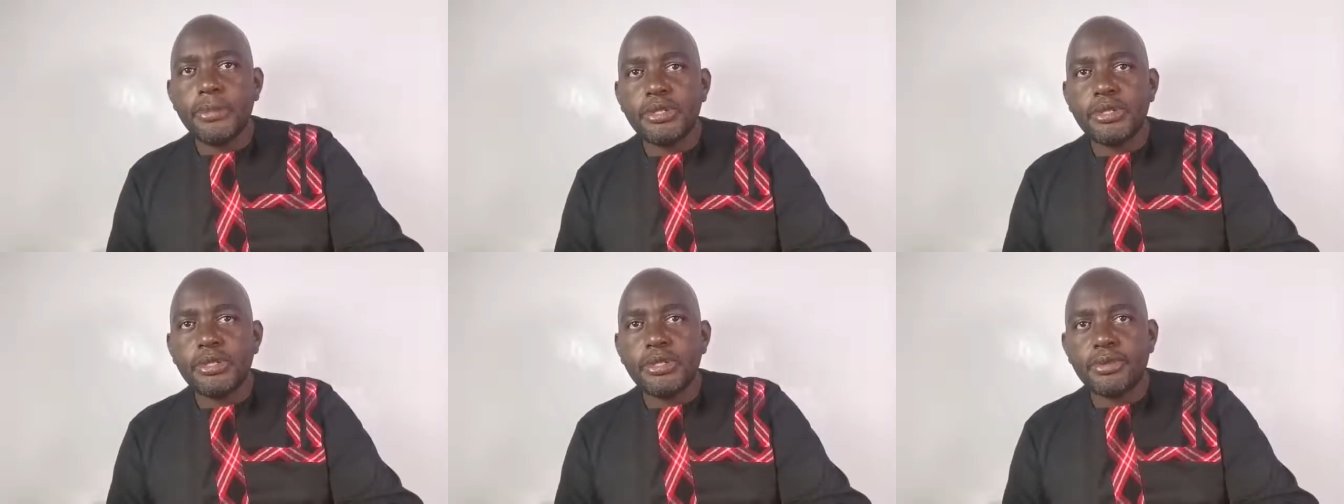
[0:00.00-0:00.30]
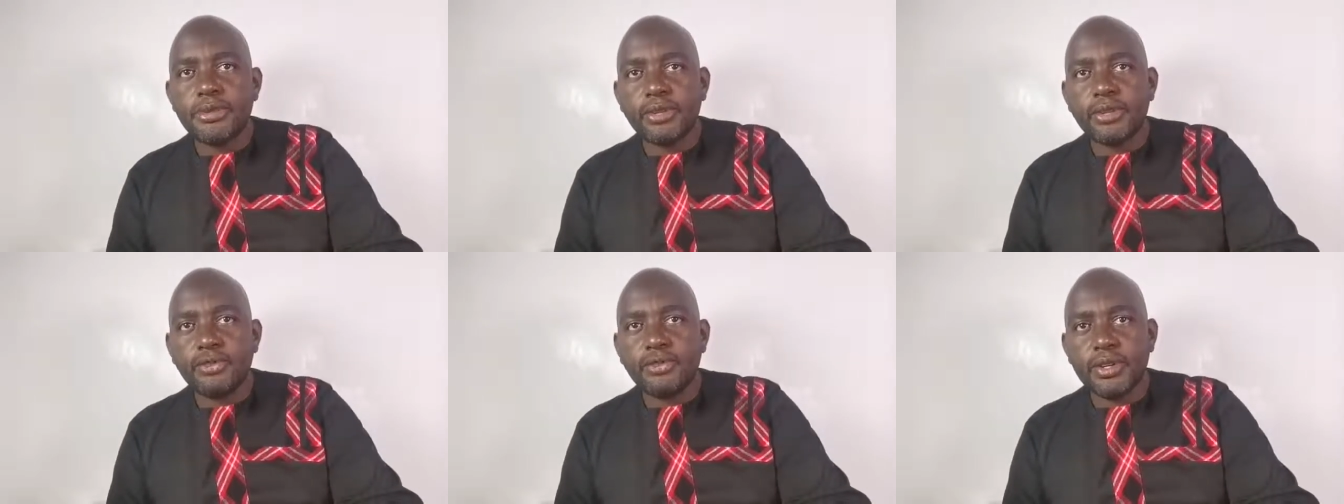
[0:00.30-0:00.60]

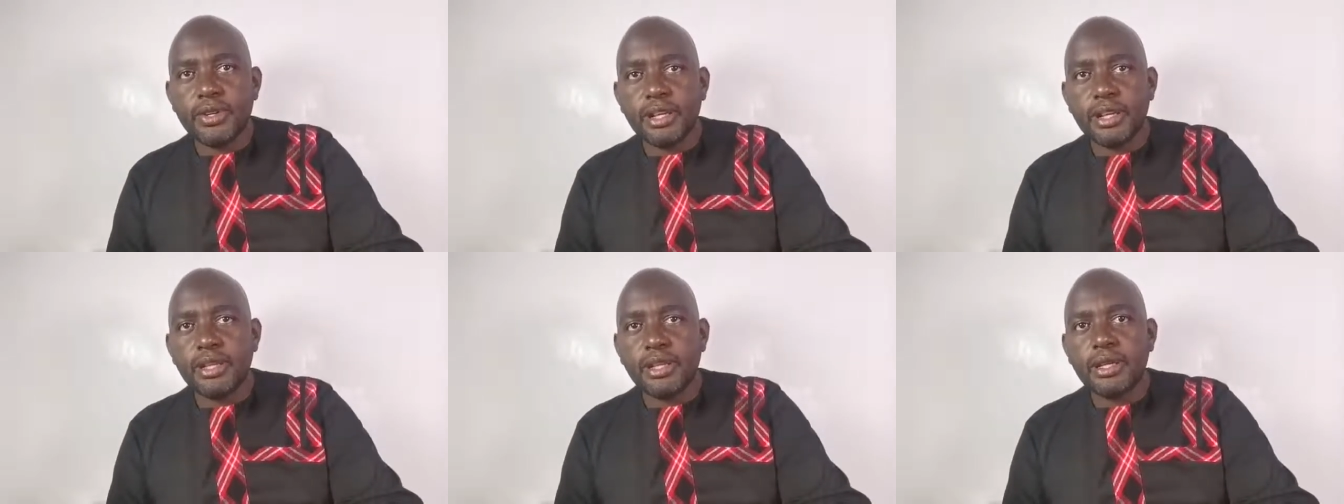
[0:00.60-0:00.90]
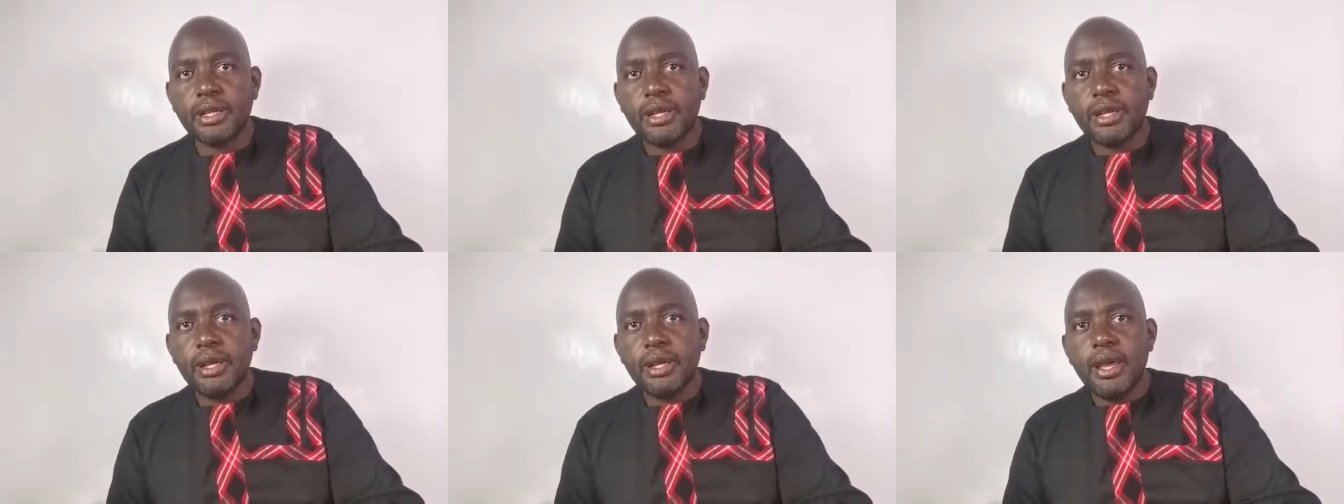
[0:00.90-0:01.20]
chapter 3.
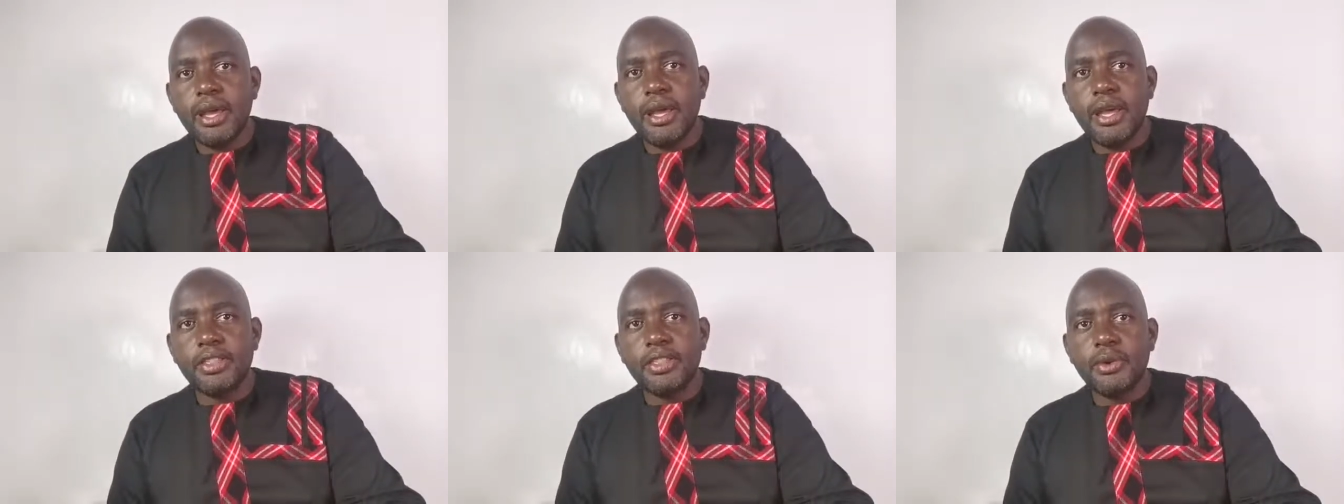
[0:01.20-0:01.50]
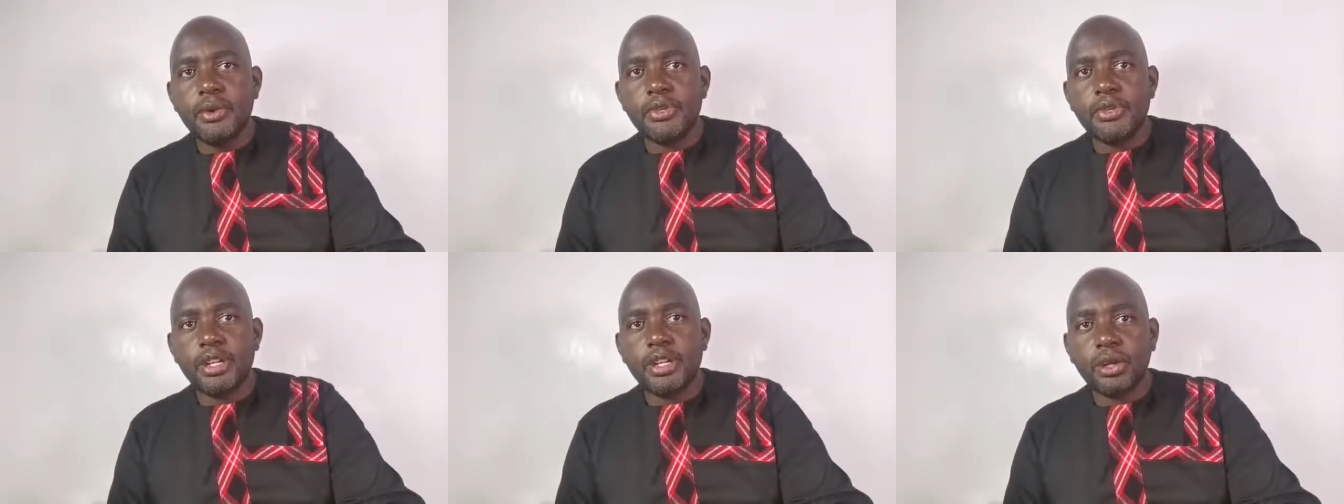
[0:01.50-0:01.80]
And
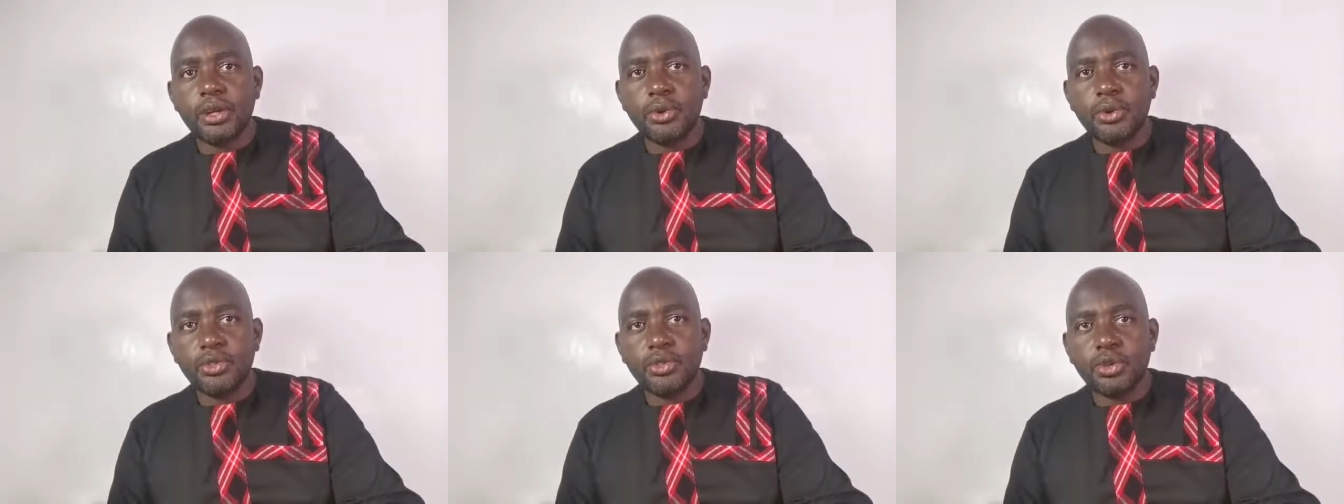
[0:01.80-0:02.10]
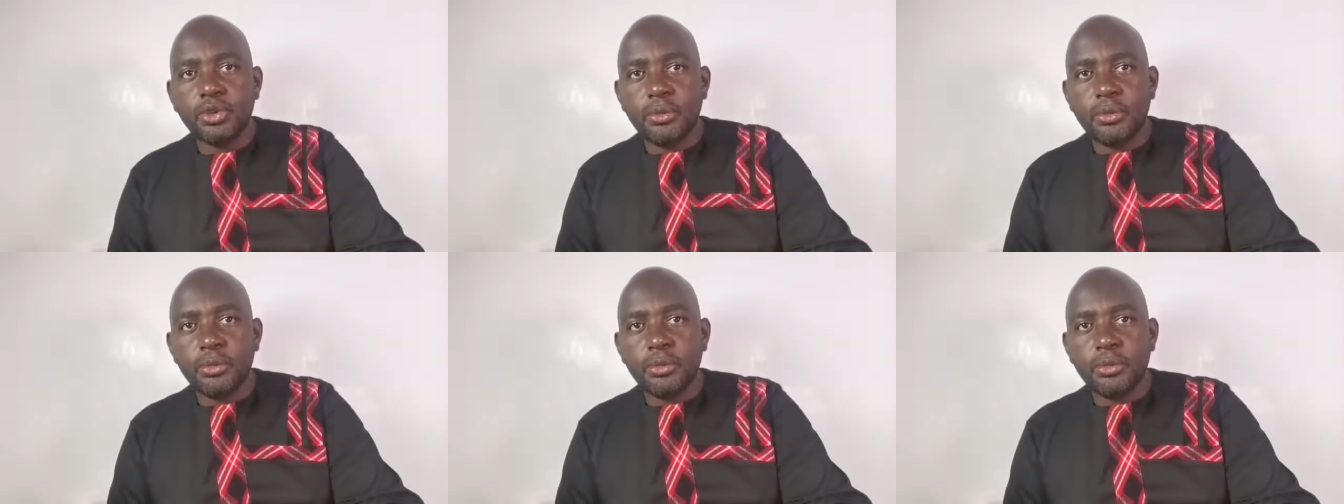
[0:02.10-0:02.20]
then we shall go to